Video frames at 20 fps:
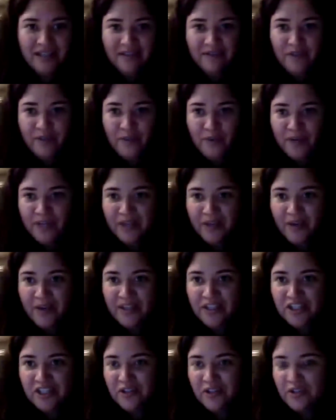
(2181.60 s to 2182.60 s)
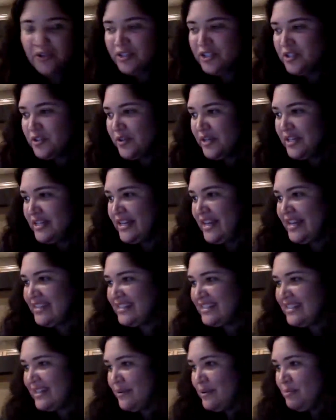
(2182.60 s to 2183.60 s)
you want to go ahead and share your screen next,
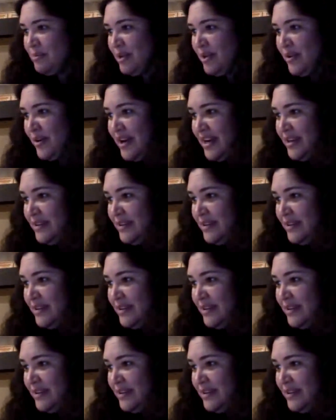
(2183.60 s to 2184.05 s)
that would be great.